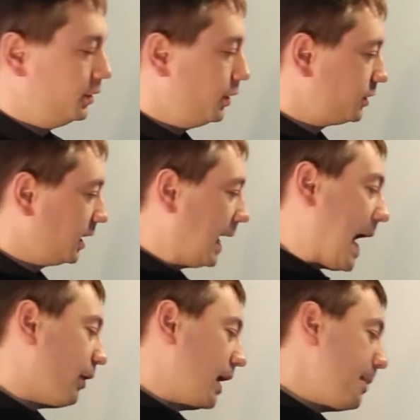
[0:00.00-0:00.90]
Using
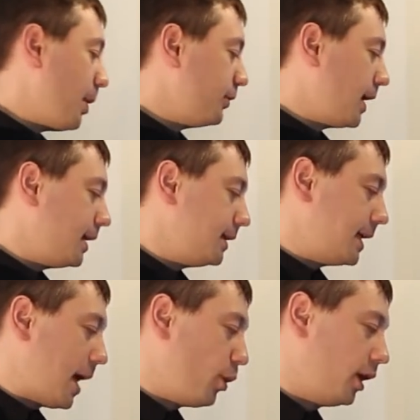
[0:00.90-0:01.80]
our HippoNet
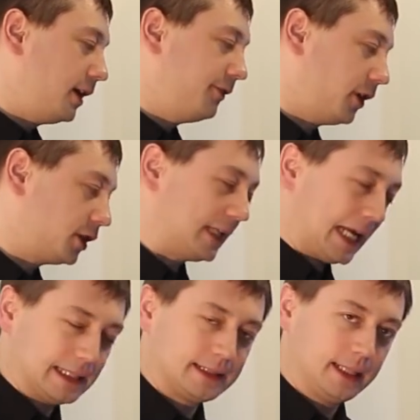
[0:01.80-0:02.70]
networking
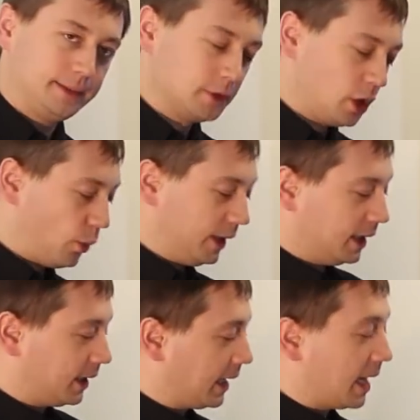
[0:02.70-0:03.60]
functionality, we
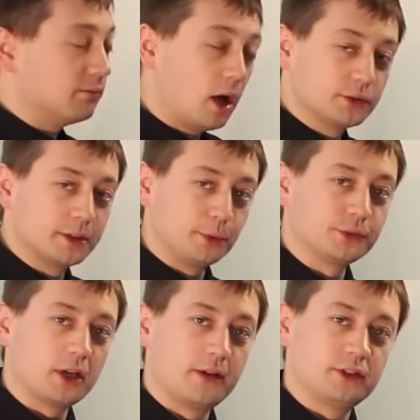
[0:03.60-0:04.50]
can connect multiple
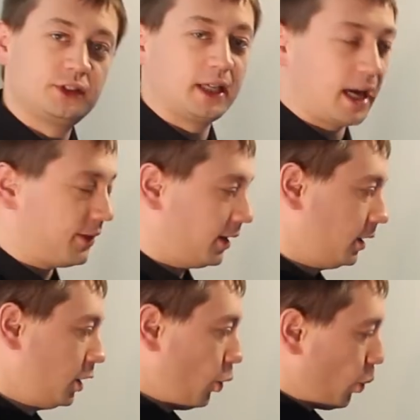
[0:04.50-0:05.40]
servers
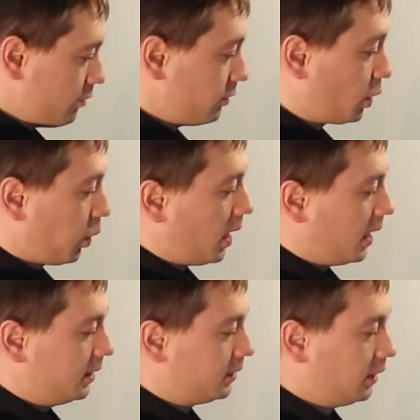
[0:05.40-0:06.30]
together when
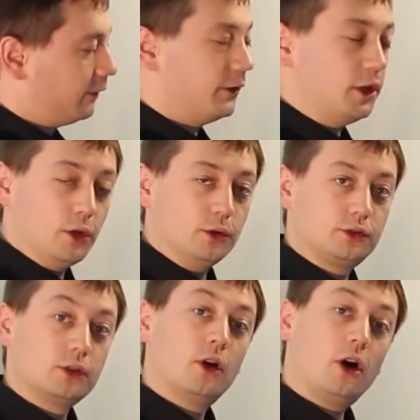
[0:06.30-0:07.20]
required for
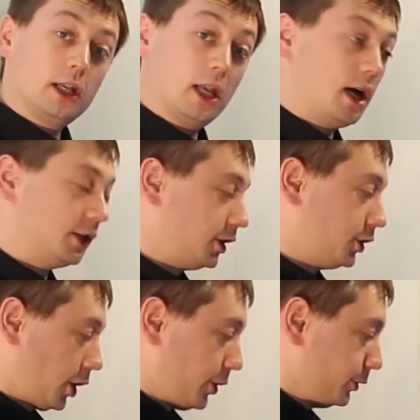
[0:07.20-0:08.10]
use on larger
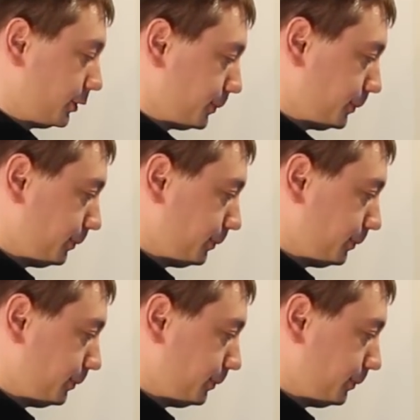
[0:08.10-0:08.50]
shows.